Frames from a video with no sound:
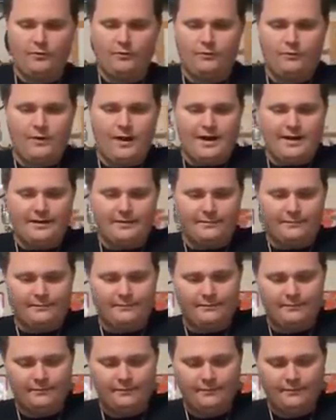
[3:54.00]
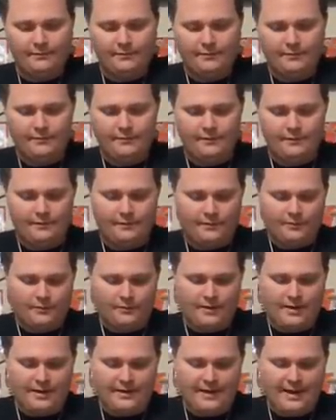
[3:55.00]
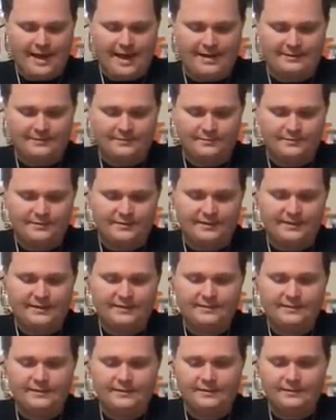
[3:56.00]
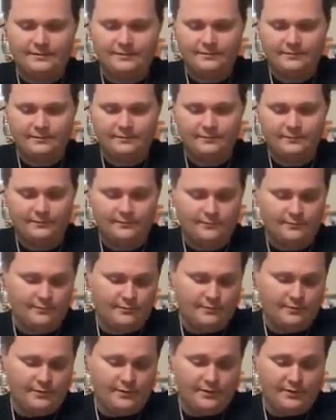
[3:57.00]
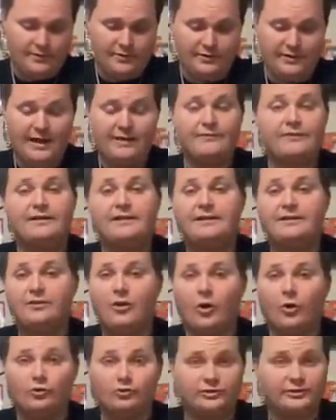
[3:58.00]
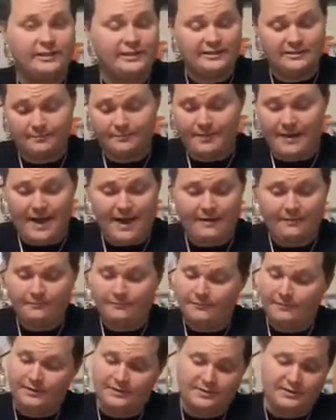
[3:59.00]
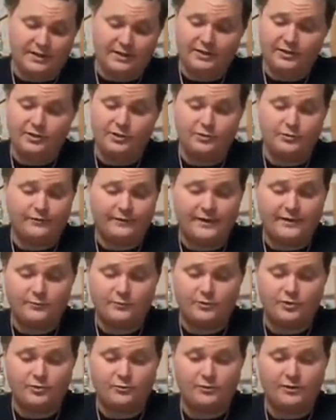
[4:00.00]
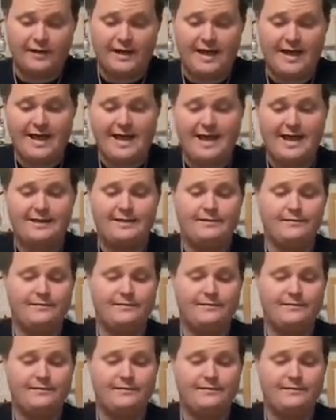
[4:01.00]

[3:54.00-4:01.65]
right. Go ahead and add some seasoning. You never need the whole season pack, but it's up to you if that's what you want to add.